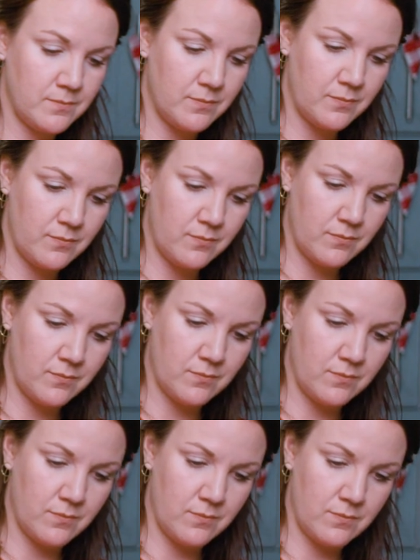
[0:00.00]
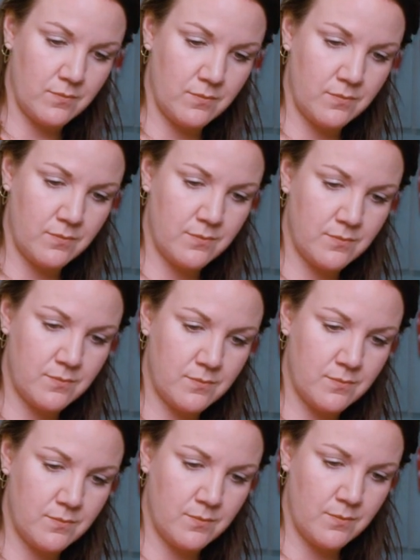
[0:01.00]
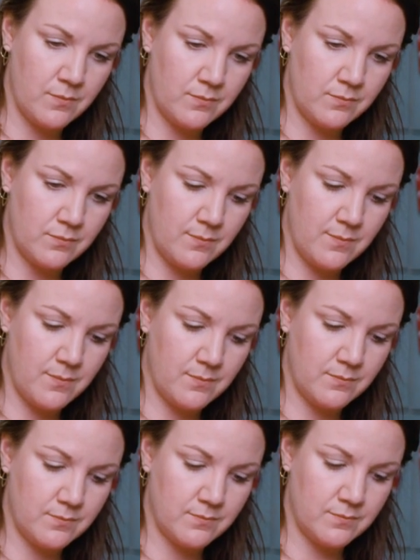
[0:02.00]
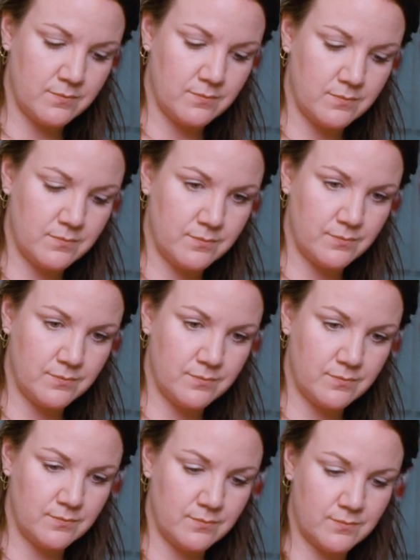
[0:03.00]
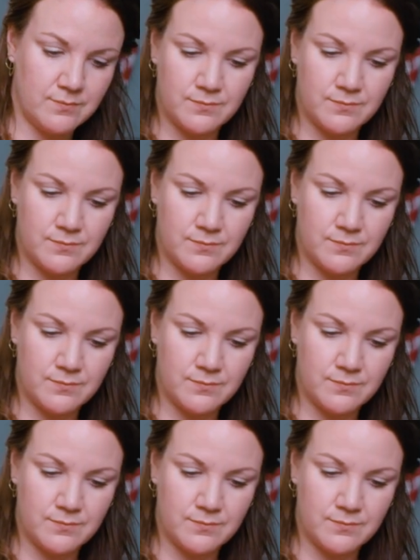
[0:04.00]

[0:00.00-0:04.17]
No one is speaking in this clip.